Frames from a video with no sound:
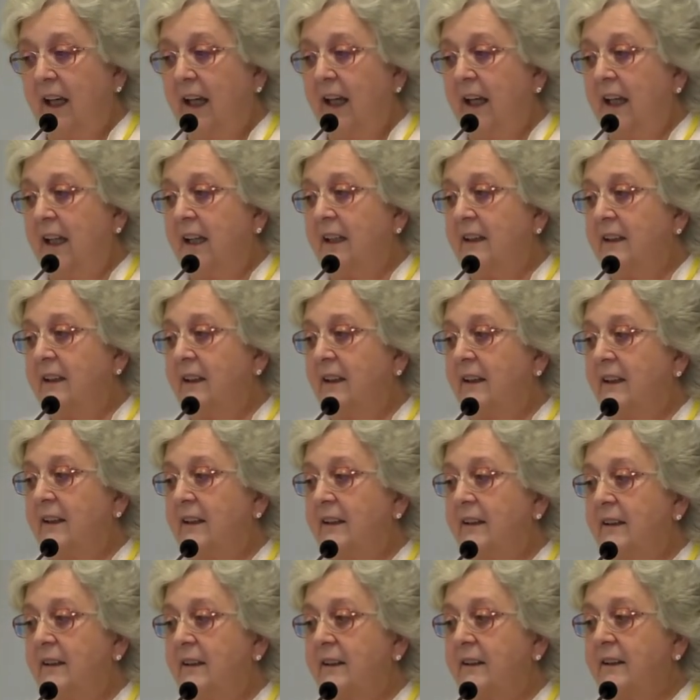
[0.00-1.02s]

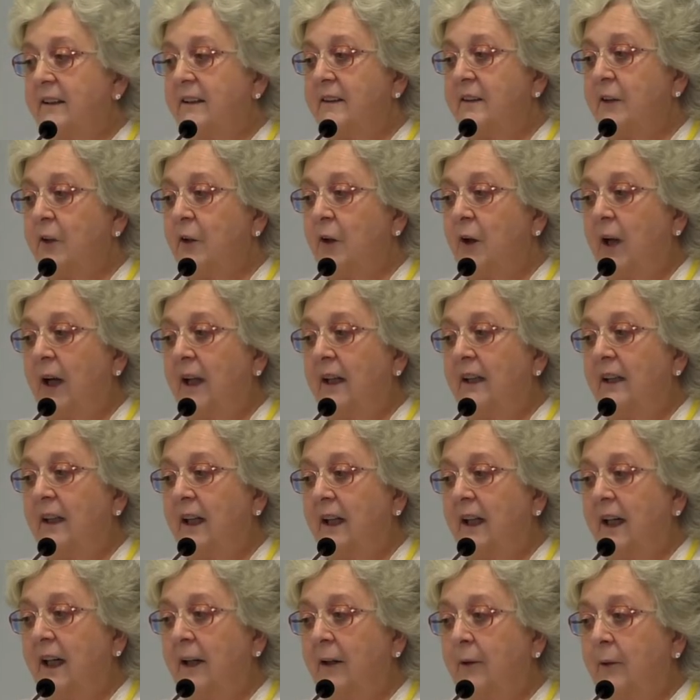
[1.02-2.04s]
And so
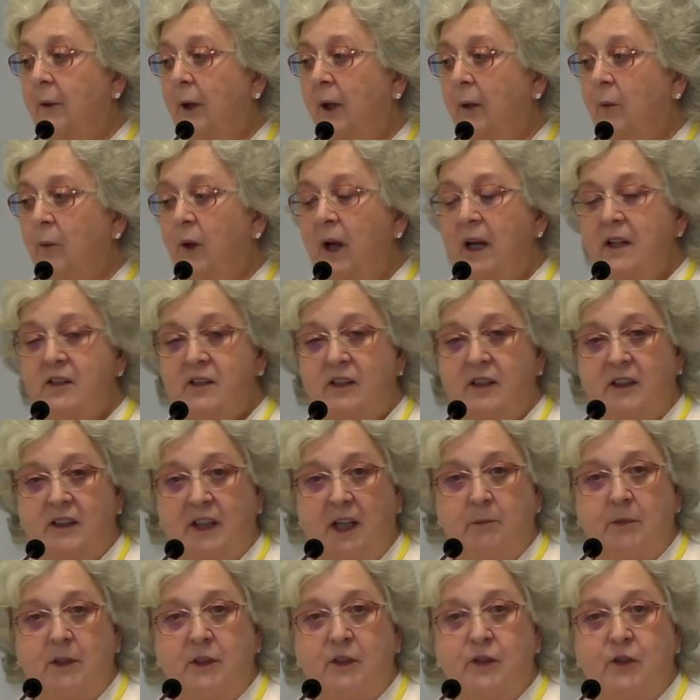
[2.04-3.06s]
I watched a
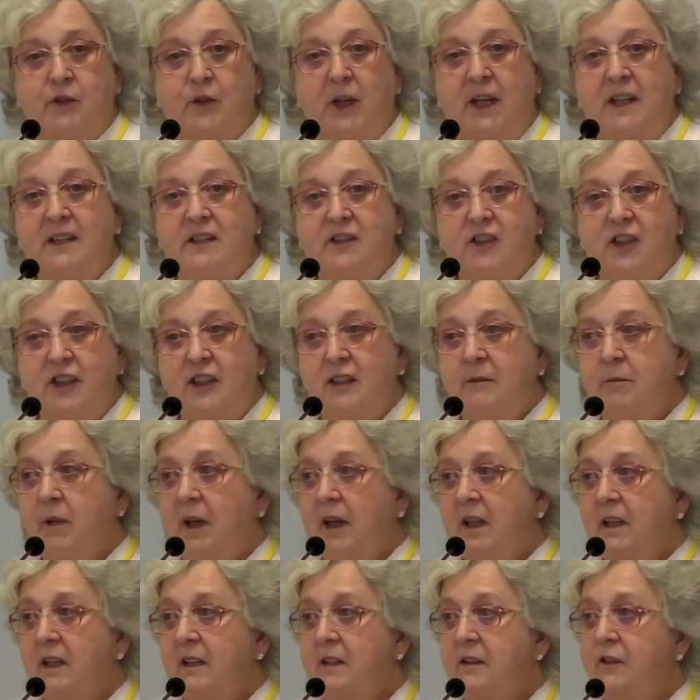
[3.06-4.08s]
demonstration
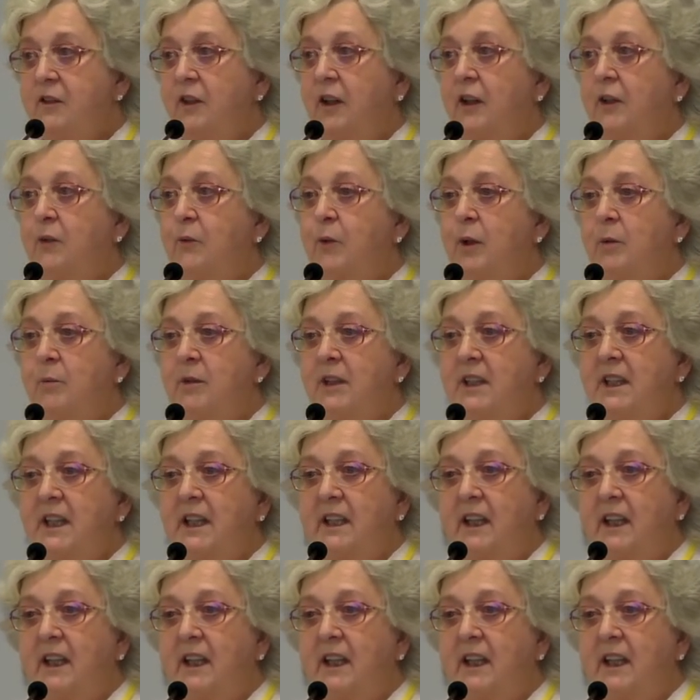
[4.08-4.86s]
by these young women,